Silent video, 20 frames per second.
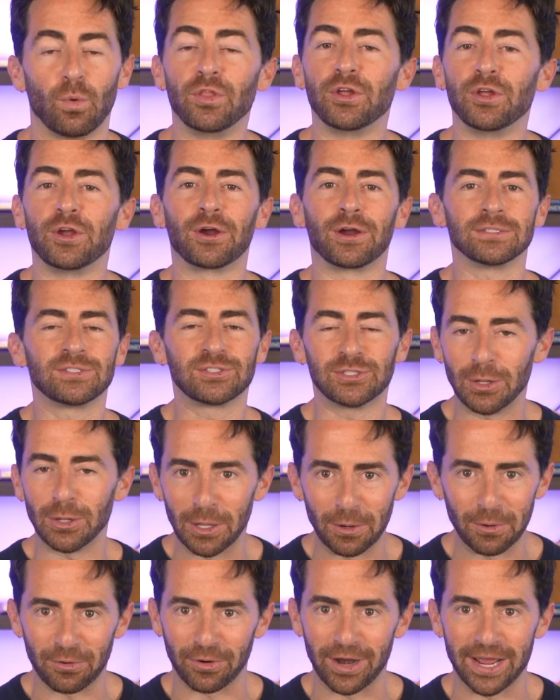Whether you're a
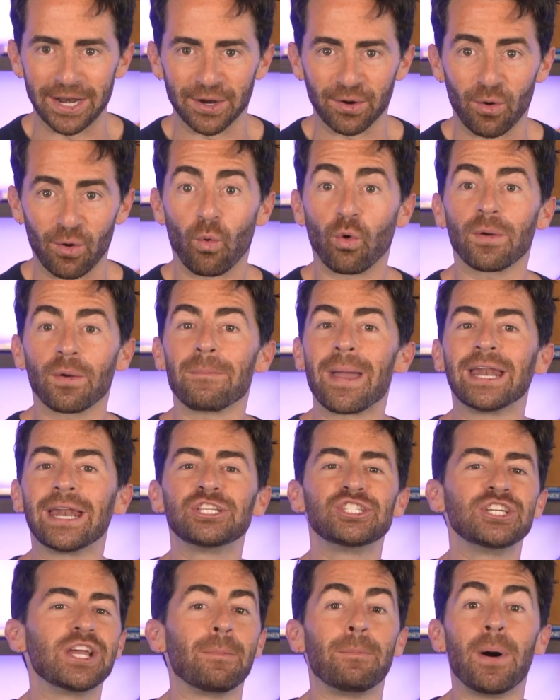solo creator or
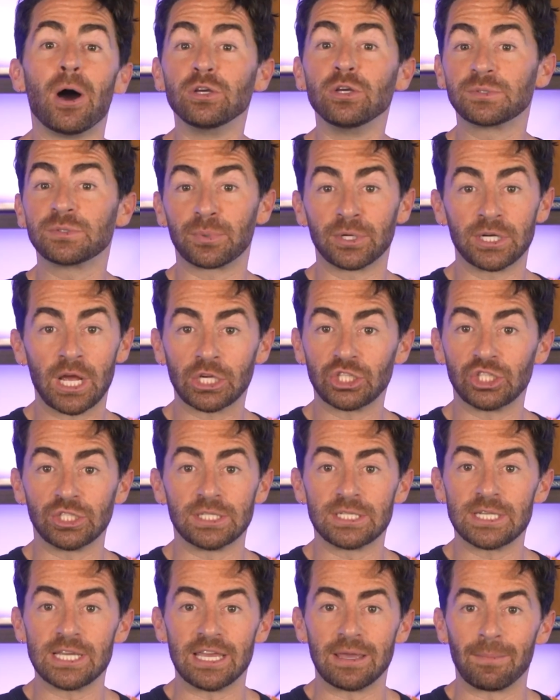managing a
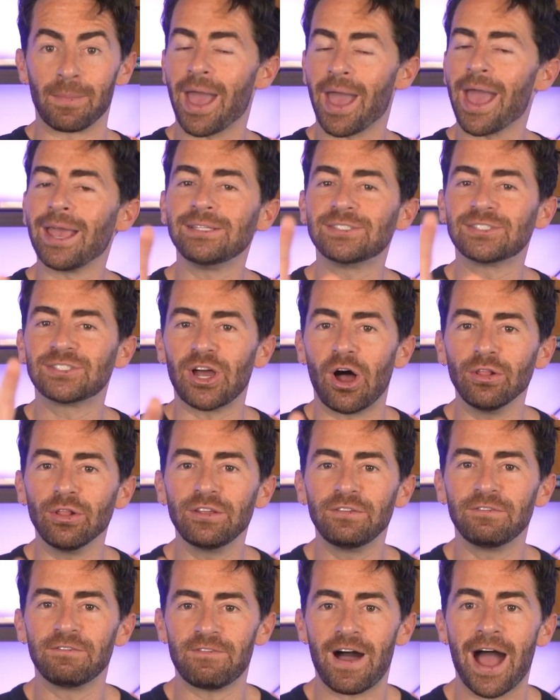post-production team, a
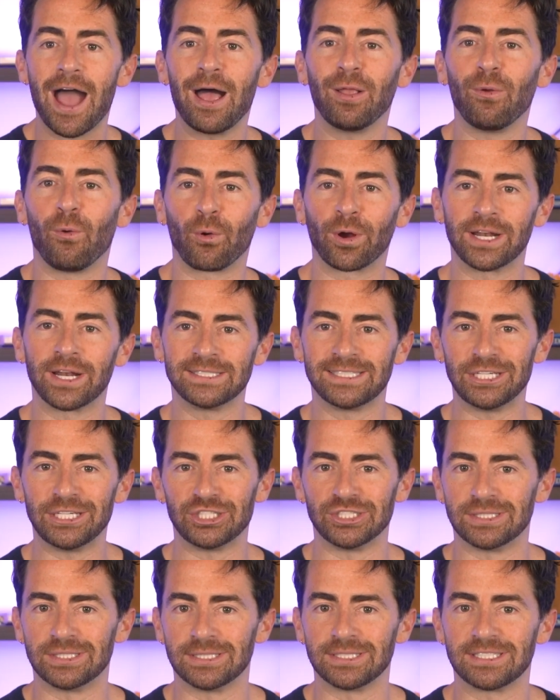solid file
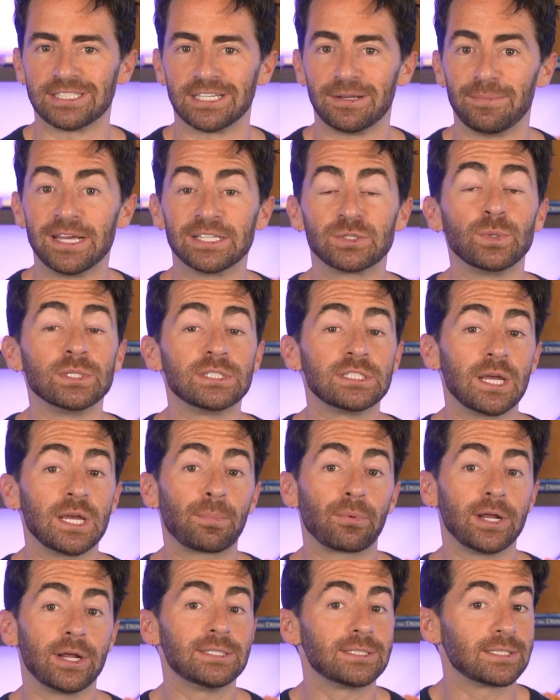organization system is what
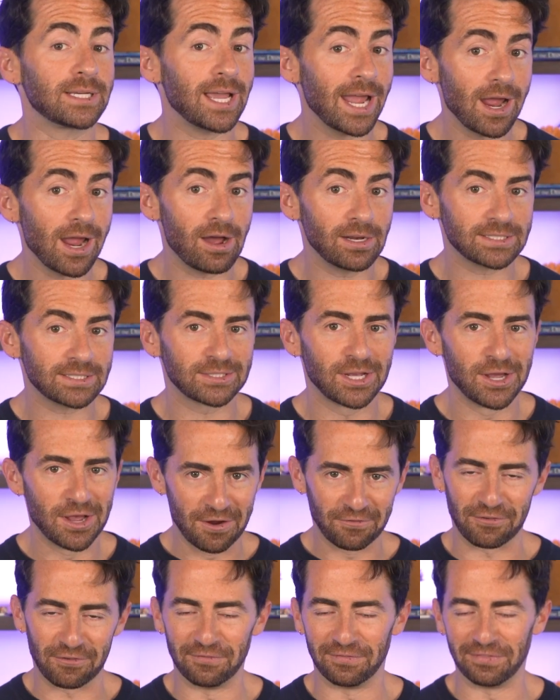separates chaos
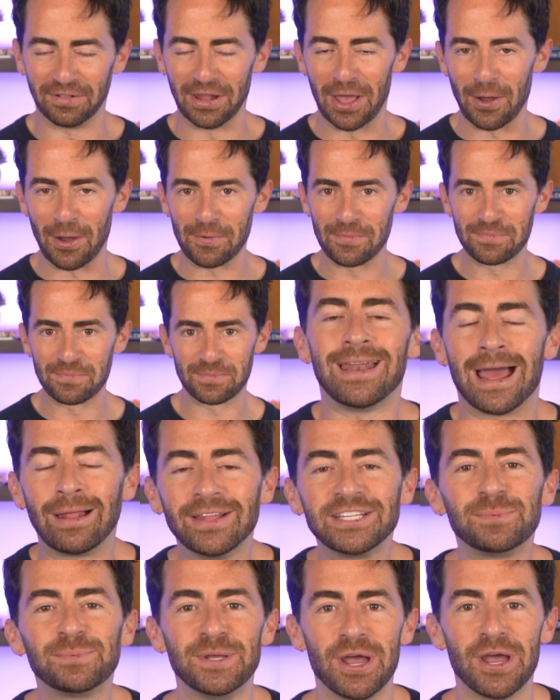from flow. Now
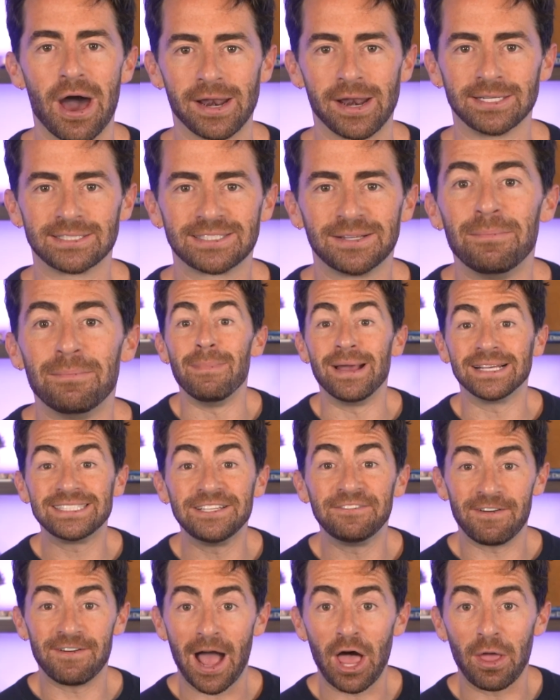let's be honest,
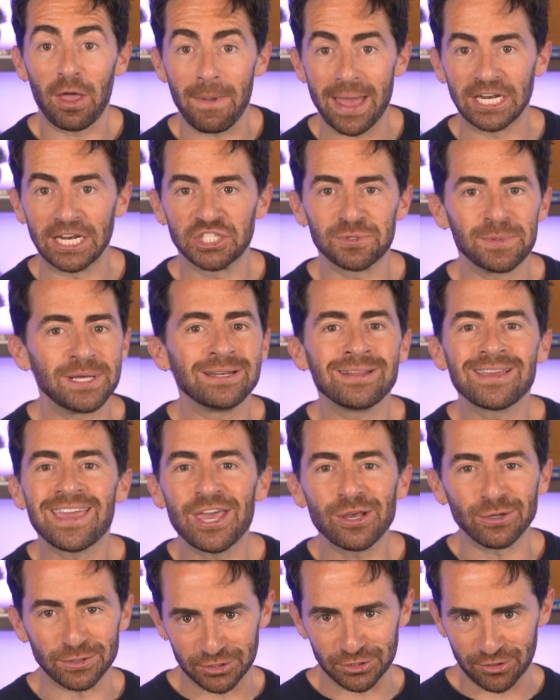messy file management
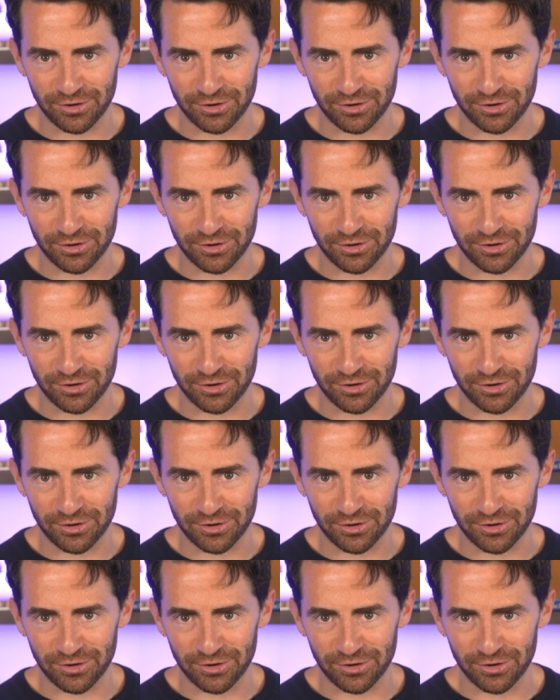kills